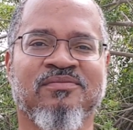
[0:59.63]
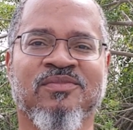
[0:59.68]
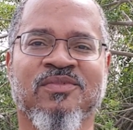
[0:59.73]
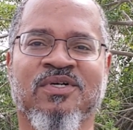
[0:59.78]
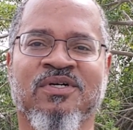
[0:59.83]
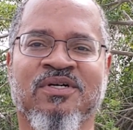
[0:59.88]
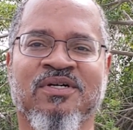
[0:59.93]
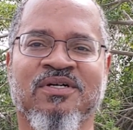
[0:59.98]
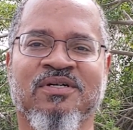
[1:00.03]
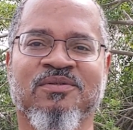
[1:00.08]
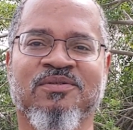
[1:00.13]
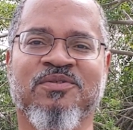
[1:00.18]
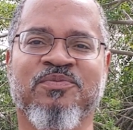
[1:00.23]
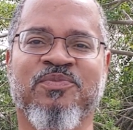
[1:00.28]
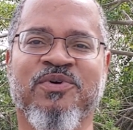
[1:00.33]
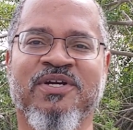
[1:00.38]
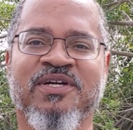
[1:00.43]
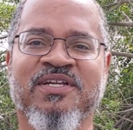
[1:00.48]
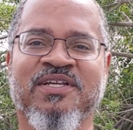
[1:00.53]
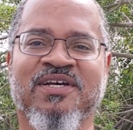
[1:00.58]
uh,
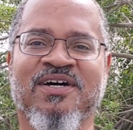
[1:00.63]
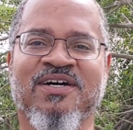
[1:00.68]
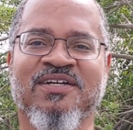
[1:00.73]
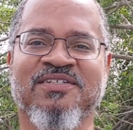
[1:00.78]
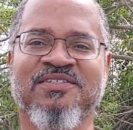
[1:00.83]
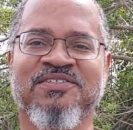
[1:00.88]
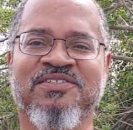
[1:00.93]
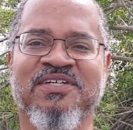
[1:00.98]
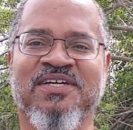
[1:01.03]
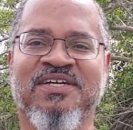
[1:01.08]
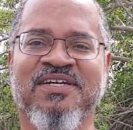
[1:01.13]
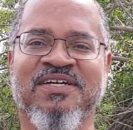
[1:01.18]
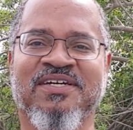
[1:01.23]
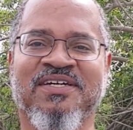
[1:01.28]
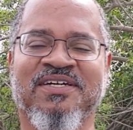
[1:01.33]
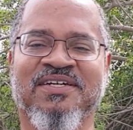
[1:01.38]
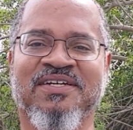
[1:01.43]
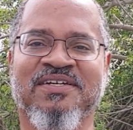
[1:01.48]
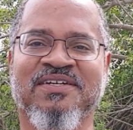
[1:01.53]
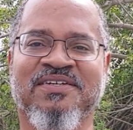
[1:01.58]
spreading knowledge
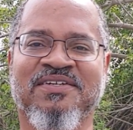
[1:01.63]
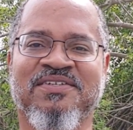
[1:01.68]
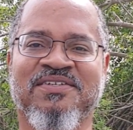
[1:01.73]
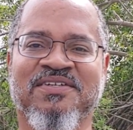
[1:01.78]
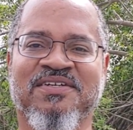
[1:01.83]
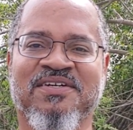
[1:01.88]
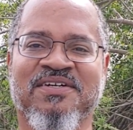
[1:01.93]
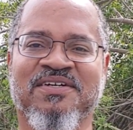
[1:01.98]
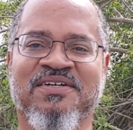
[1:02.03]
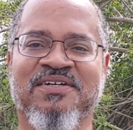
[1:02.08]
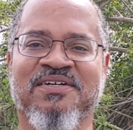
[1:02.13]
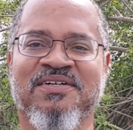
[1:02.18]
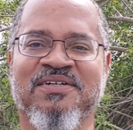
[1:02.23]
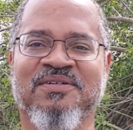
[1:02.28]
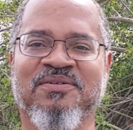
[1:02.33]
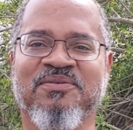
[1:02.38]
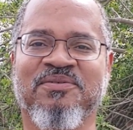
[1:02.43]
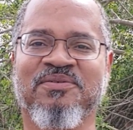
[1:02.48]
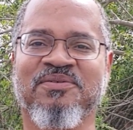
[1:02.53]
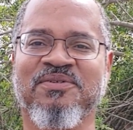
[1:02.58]
and uh,
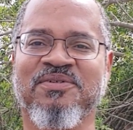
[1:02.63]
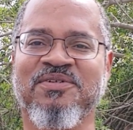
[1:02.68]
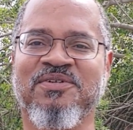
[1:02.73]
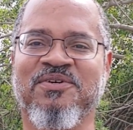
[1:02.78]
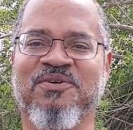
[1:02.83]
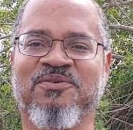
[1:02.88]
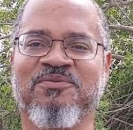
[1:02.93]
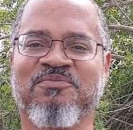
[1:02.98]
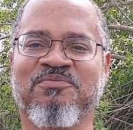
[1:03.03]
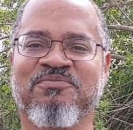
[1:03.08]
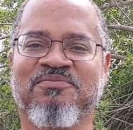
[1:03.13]
you know,